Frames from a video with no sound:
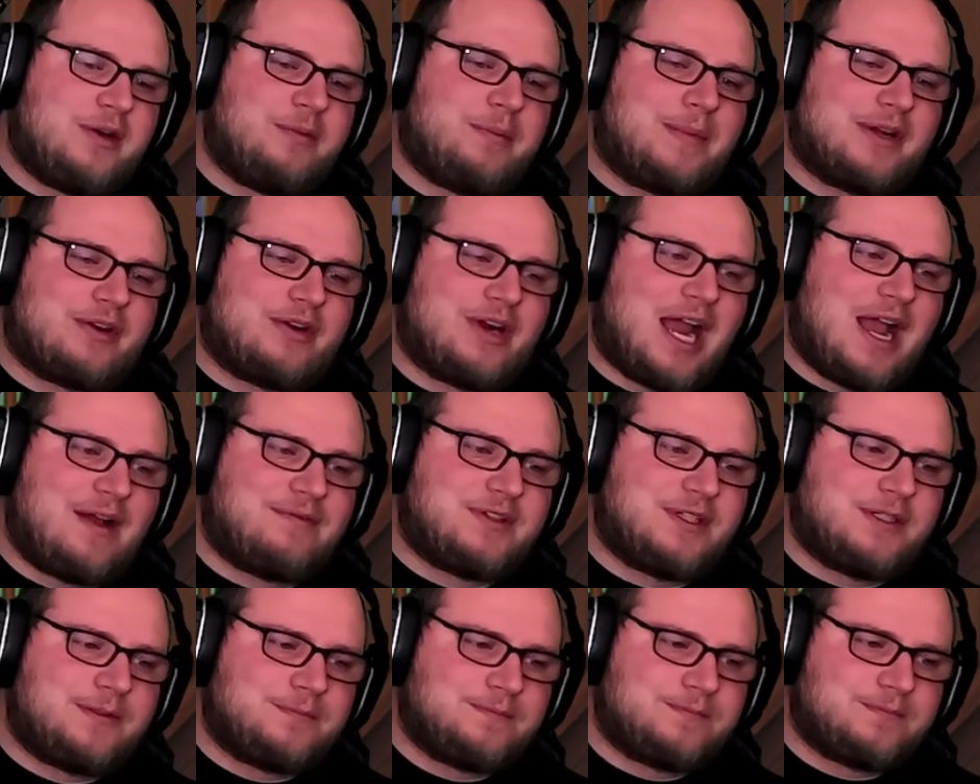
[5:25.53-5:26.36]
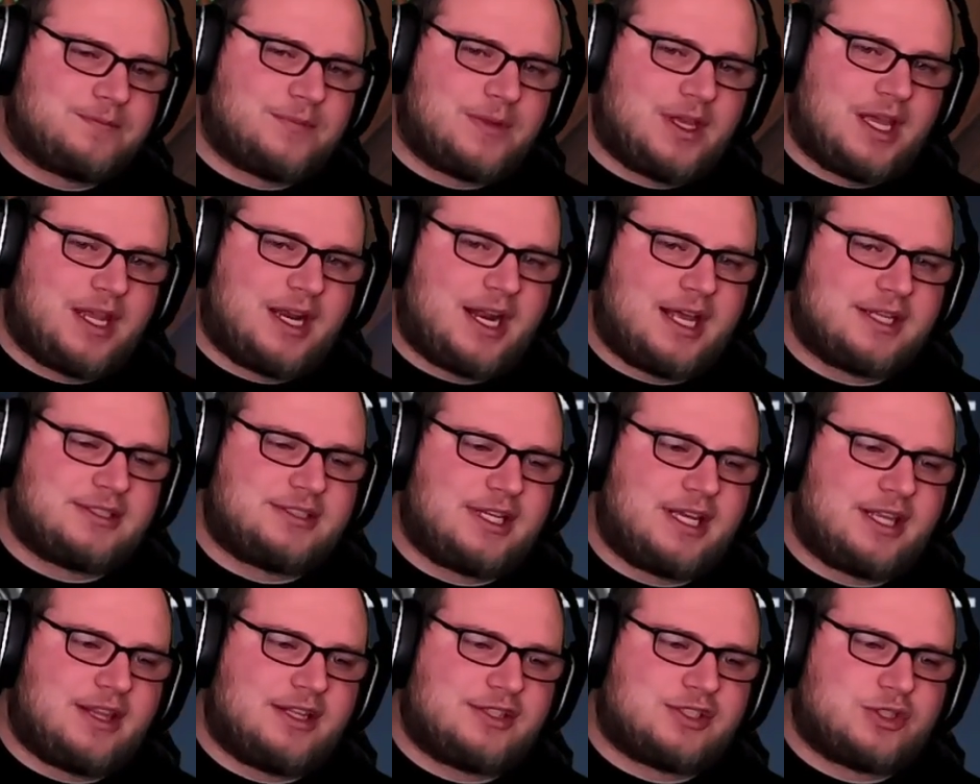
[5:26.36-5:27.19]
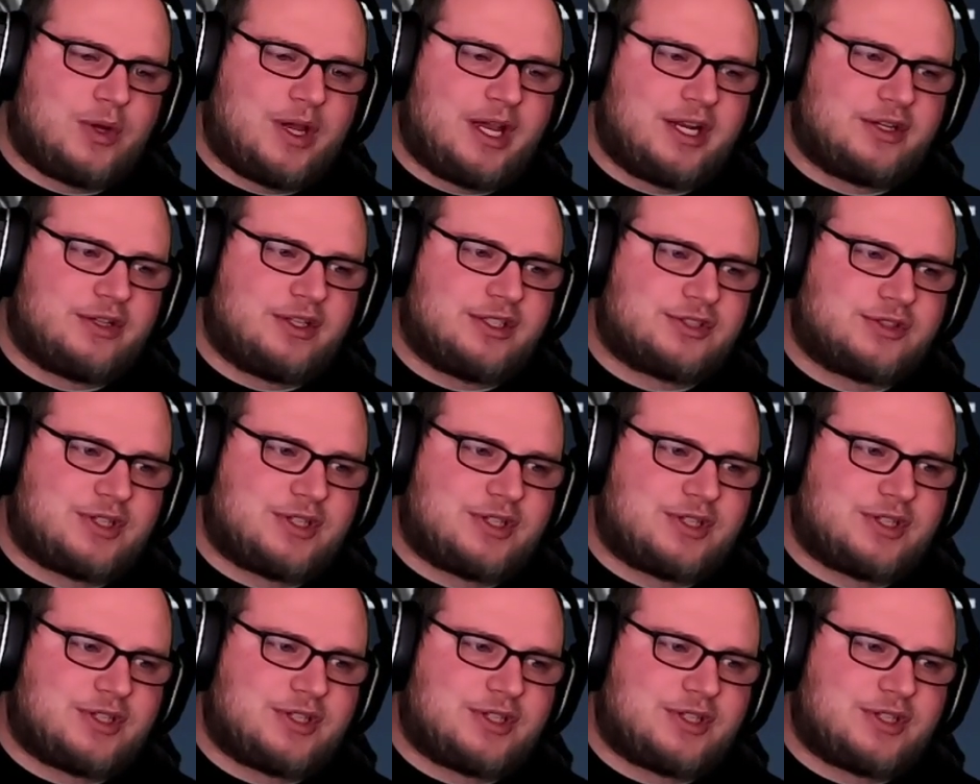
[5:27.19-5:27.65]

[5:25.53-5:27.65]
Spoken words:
in my crafting and I say, let's go ahead and let's